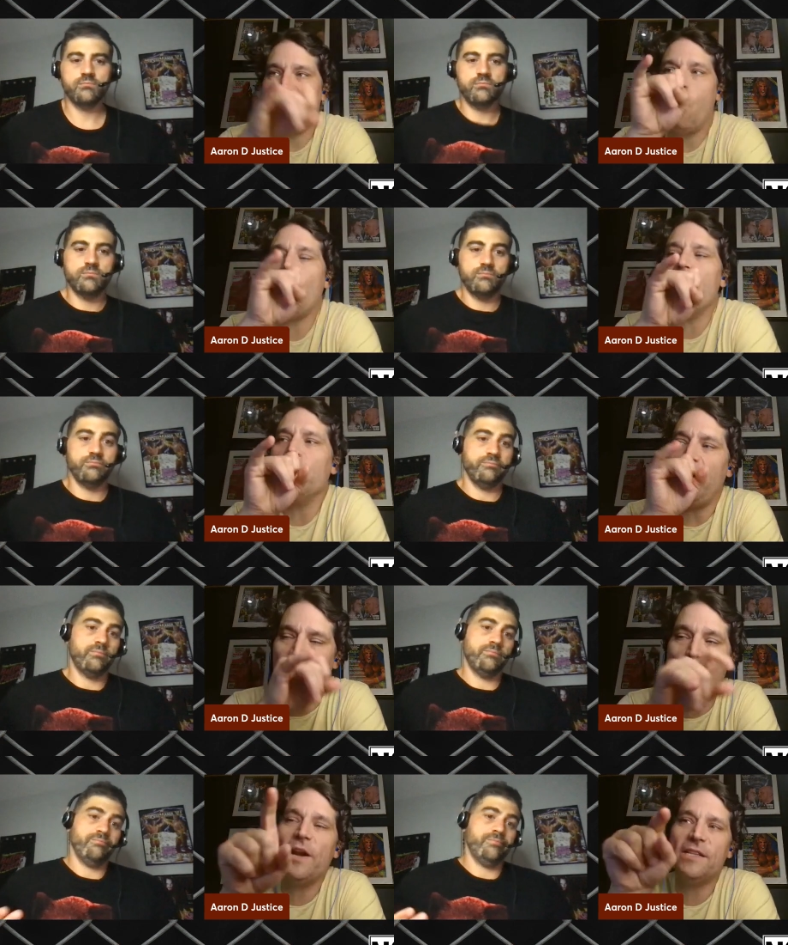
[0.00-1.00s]
Speaker 1: if Warrior if
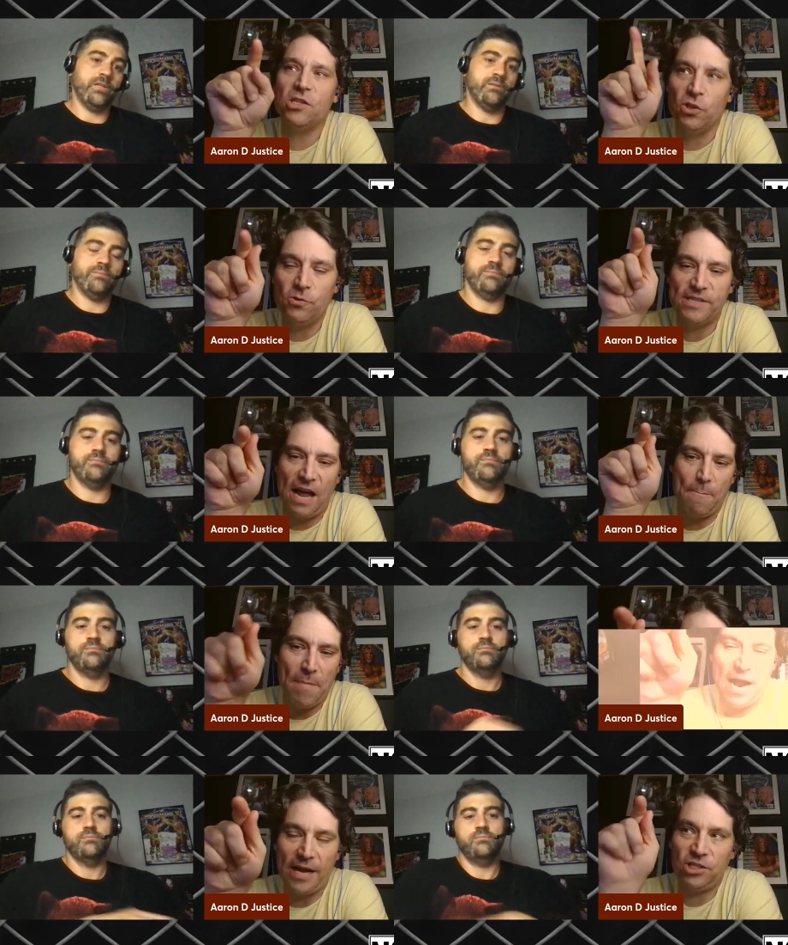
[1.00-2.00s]
Hogan doesn't lose that
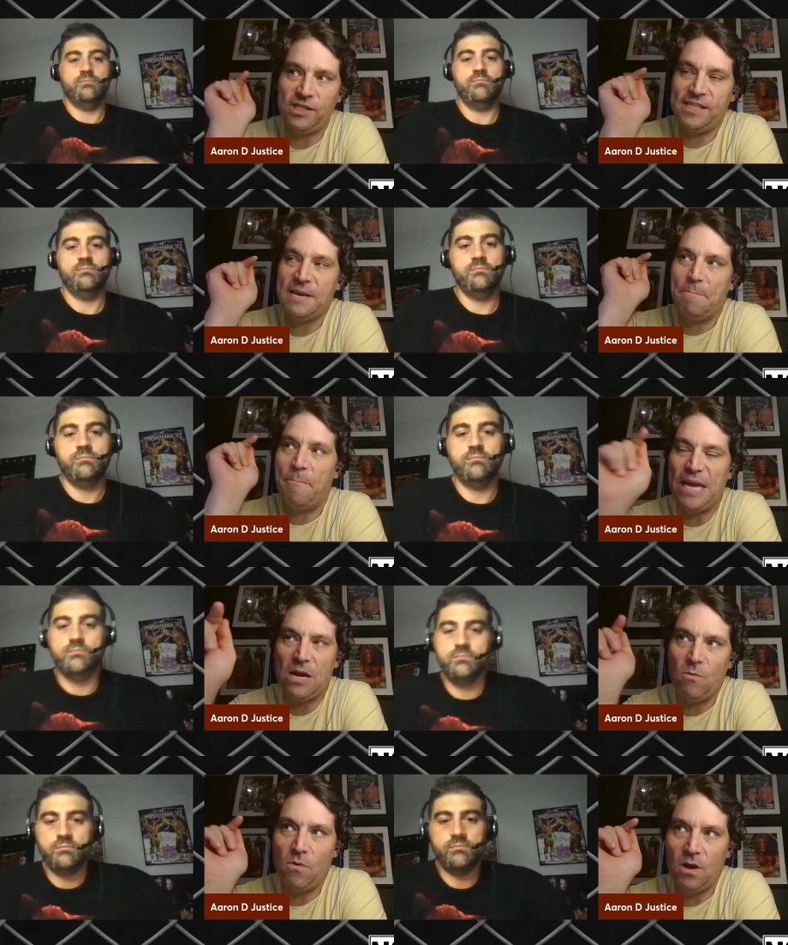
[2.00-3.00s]
match, does he
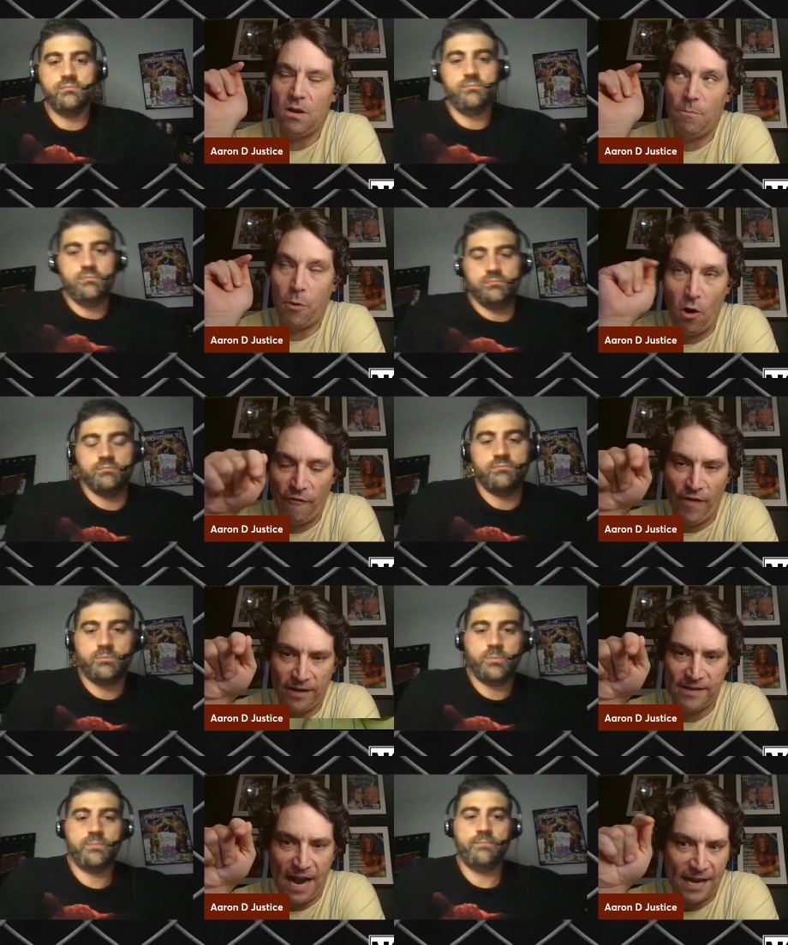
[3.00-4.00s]
beat
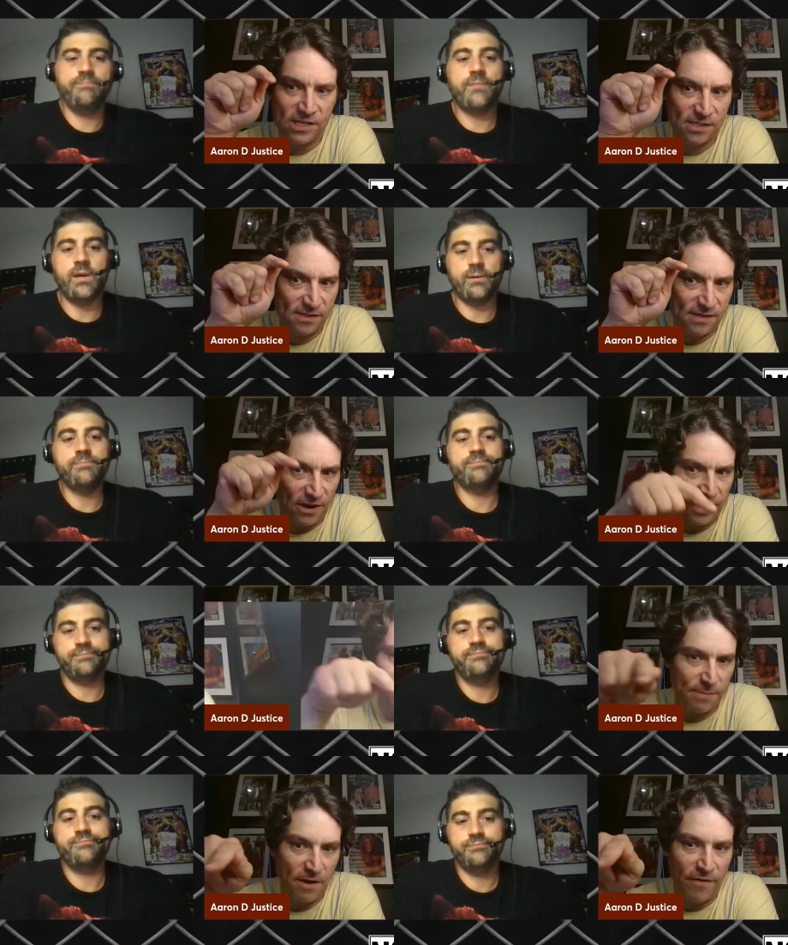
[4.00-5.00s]
Perfect at yeah. Saturday
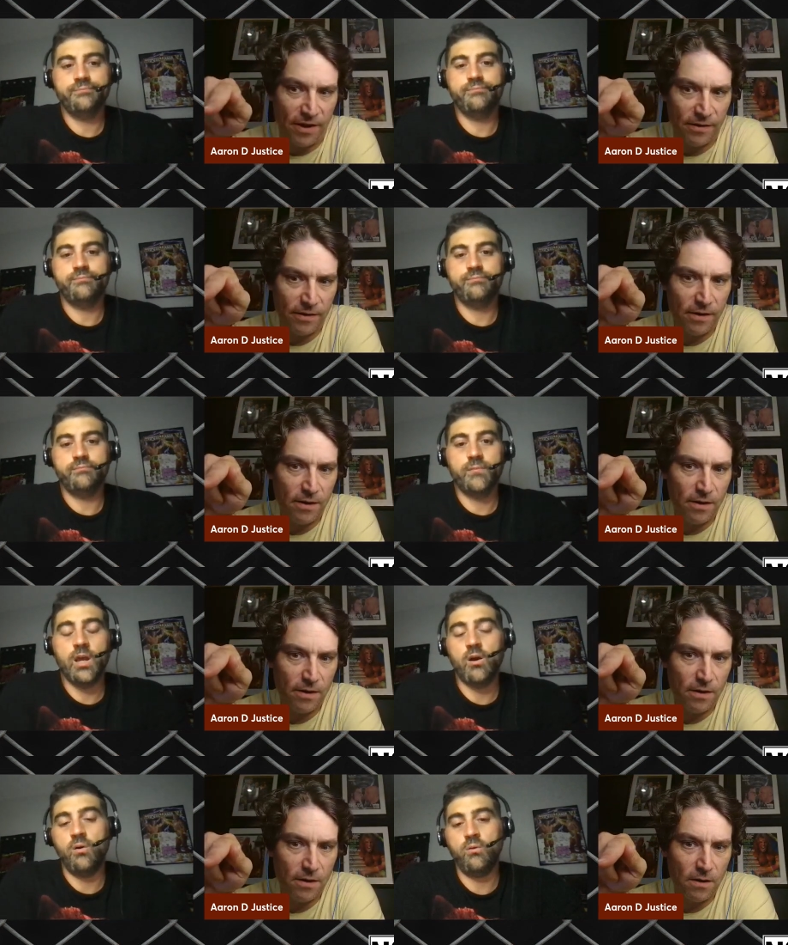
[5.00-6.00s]
night's main event?
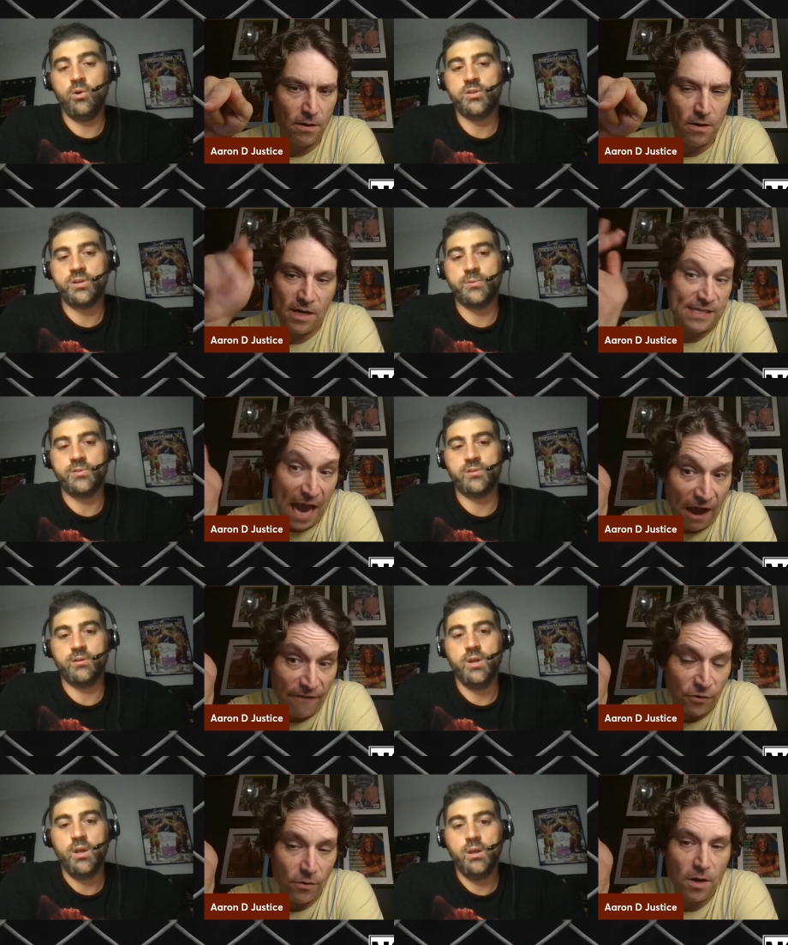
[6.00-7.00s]
Speaker 2: No, or doesn't Summer
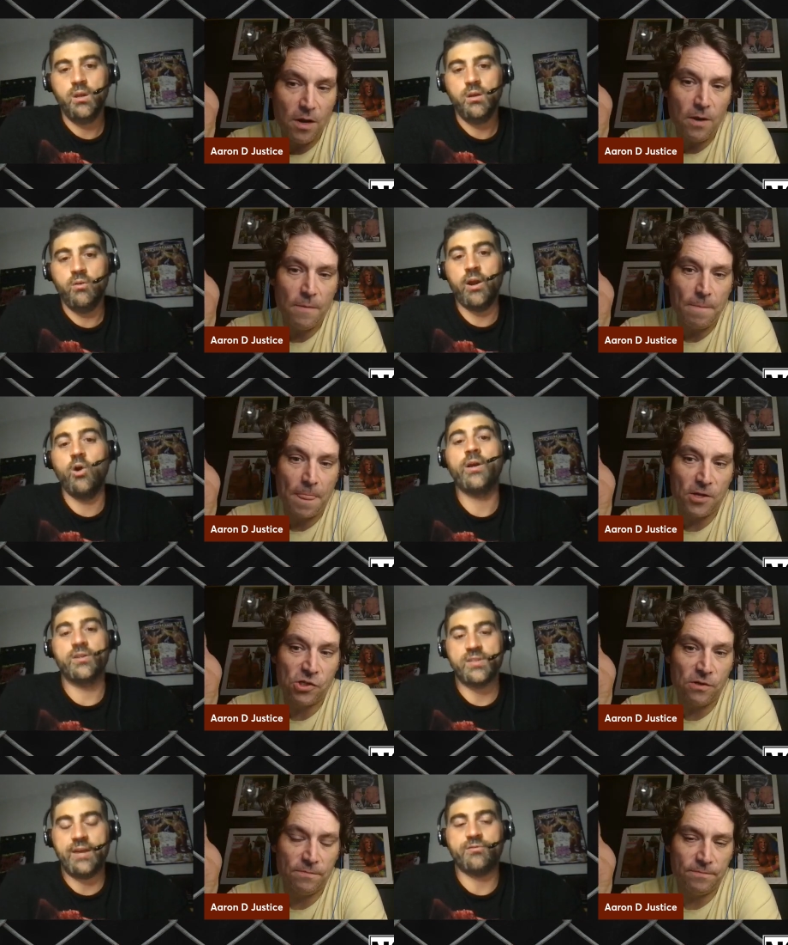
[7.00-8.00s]
have to. Right, Hogan
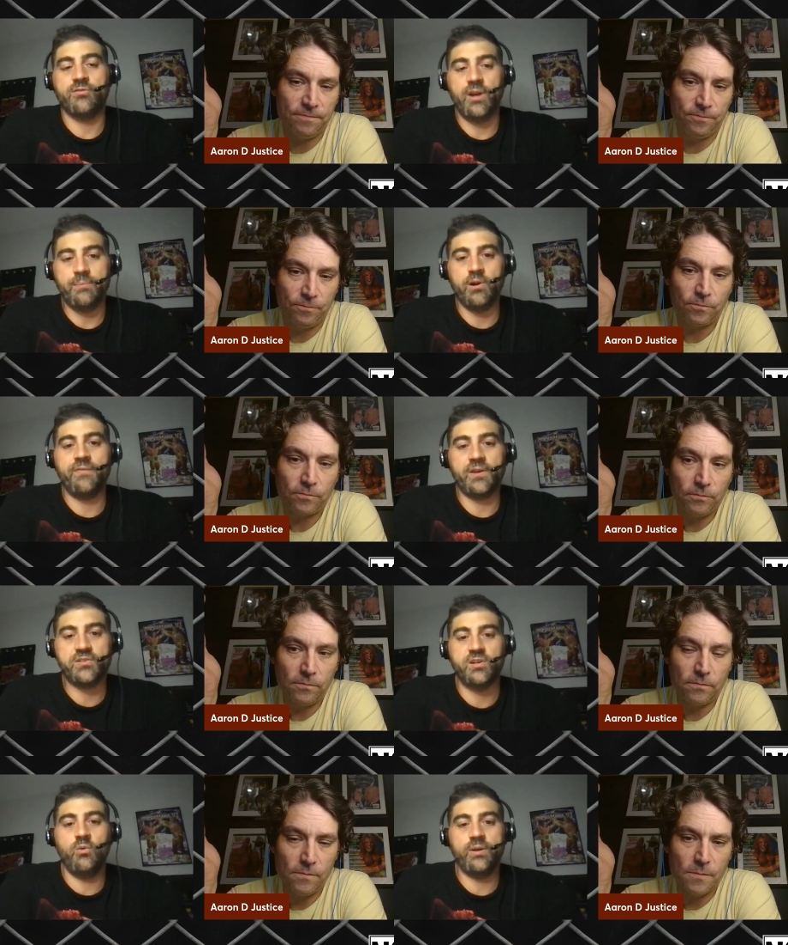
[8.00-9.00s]
doesn't have to. Right, Perfect
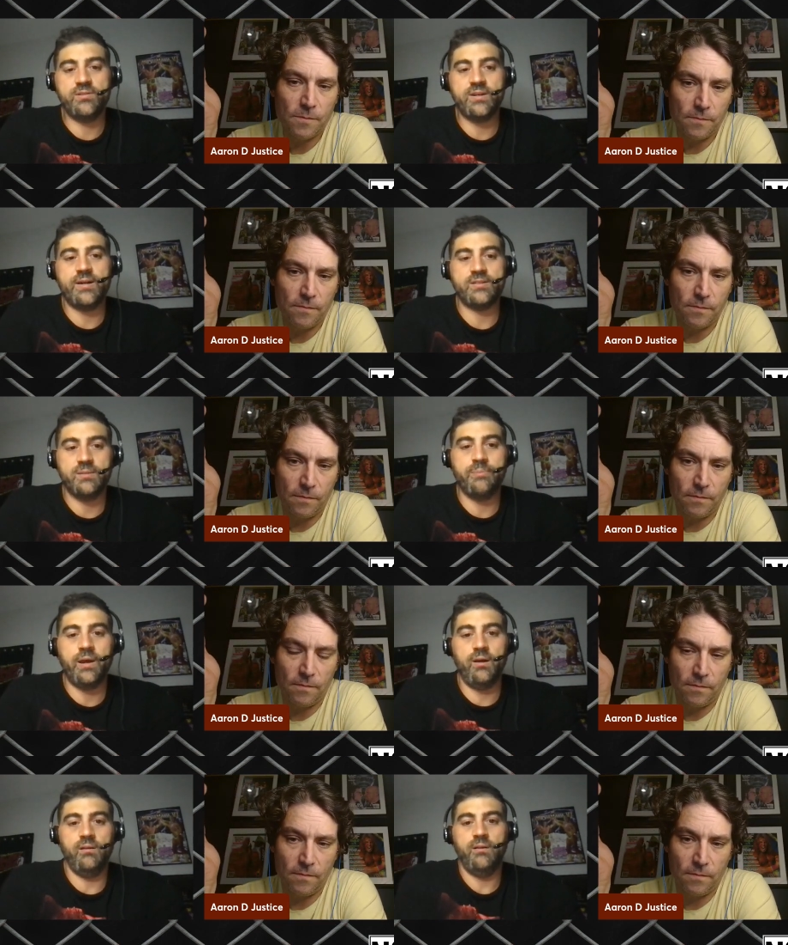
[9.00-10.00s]
still wins the IC
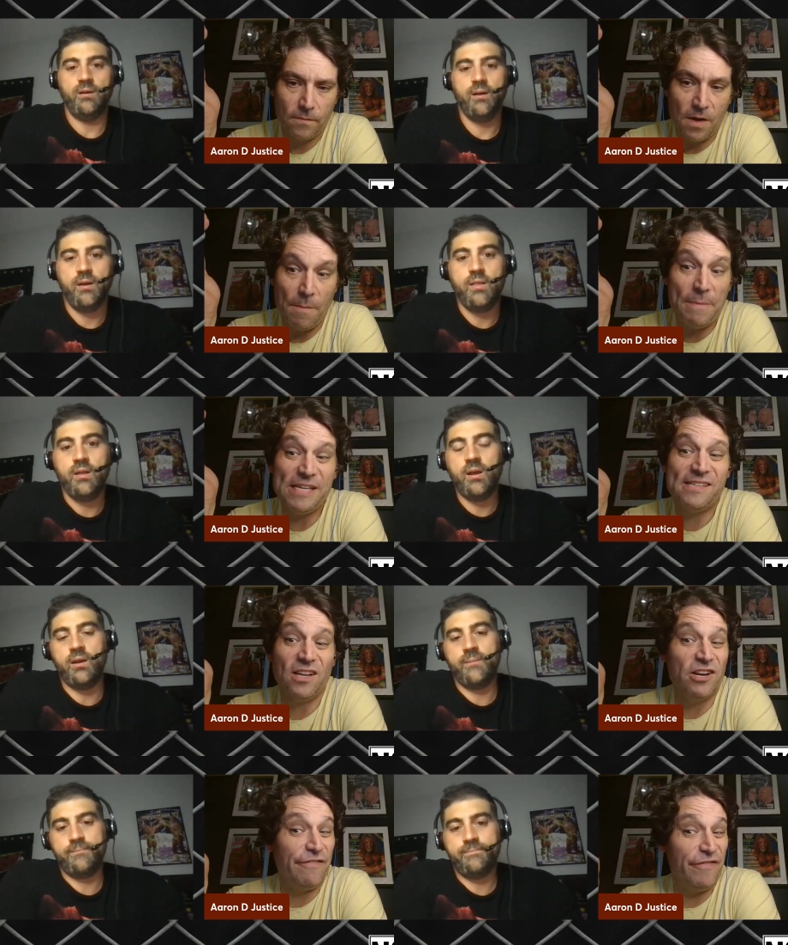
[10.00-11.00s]
belt. And maybe he's
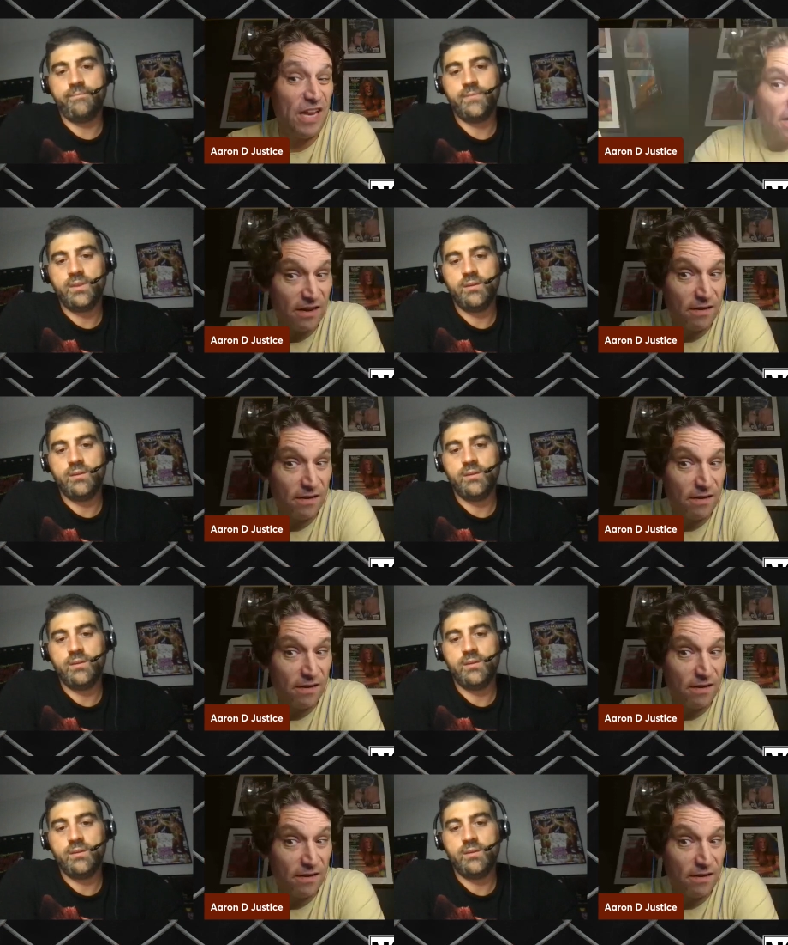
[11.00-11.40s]
still undefeated.